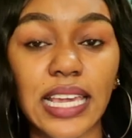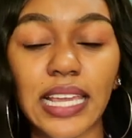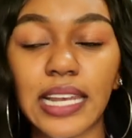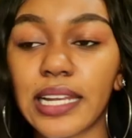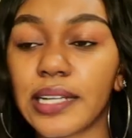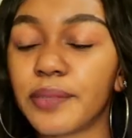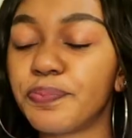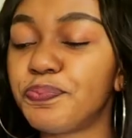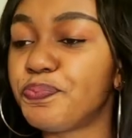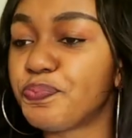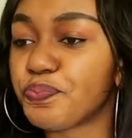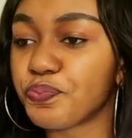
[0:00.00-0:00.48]

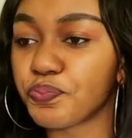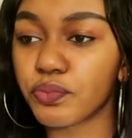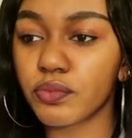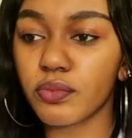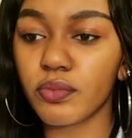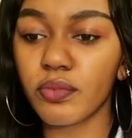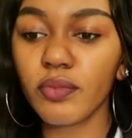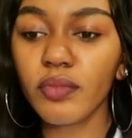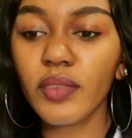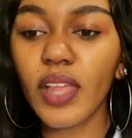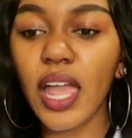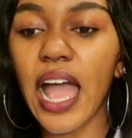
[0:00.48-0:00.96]
kidding.
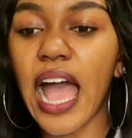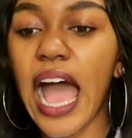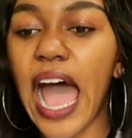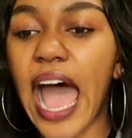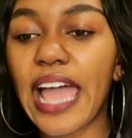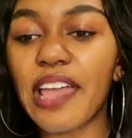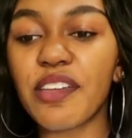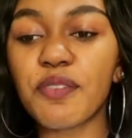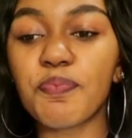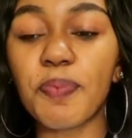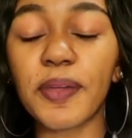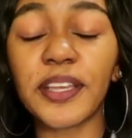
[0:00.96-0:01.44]

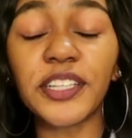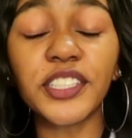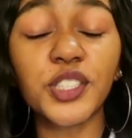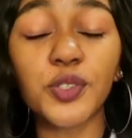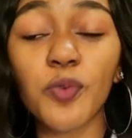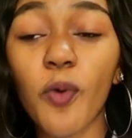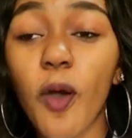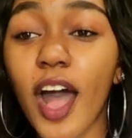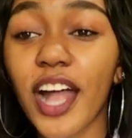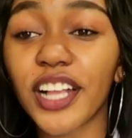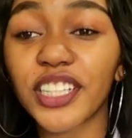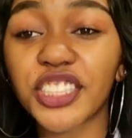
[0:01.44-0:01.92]
I
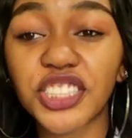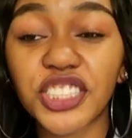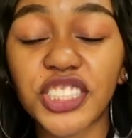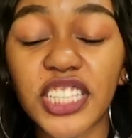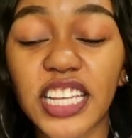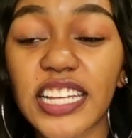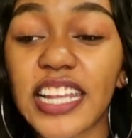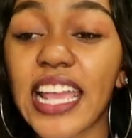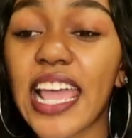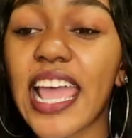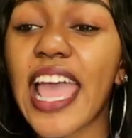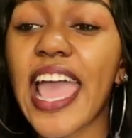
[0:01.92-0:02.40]
binge watched
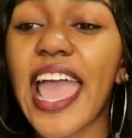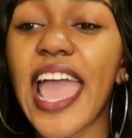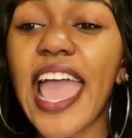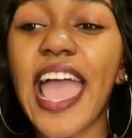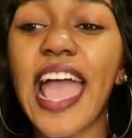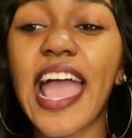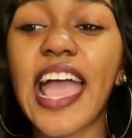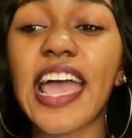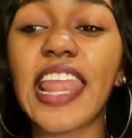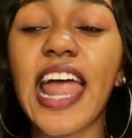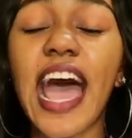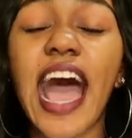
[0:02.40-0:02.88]
it,
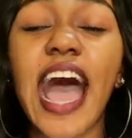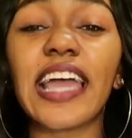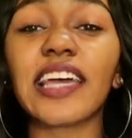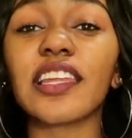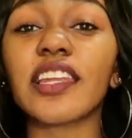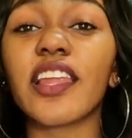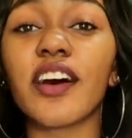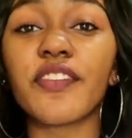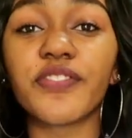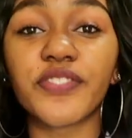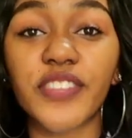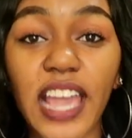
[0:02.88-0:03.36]
and I
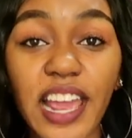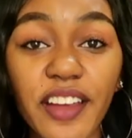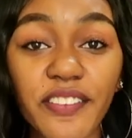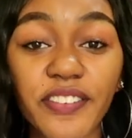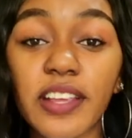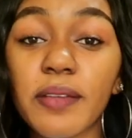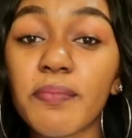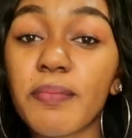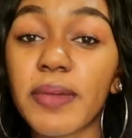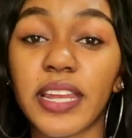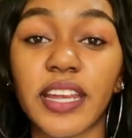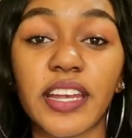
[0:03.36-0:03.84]
loved
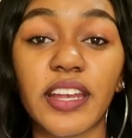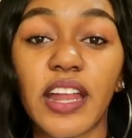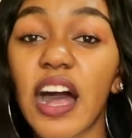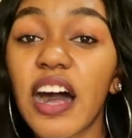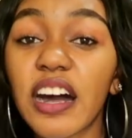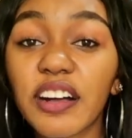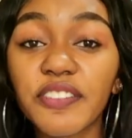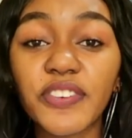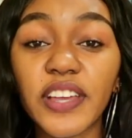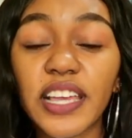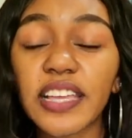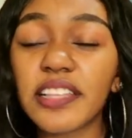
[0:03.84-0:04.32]
every minute
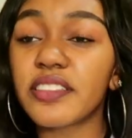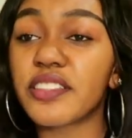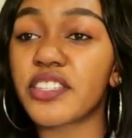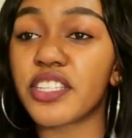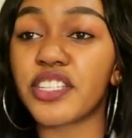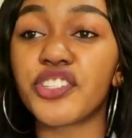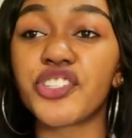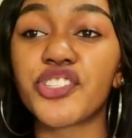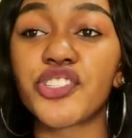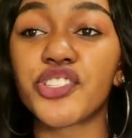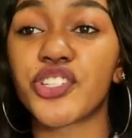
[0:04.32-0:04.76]
of it. This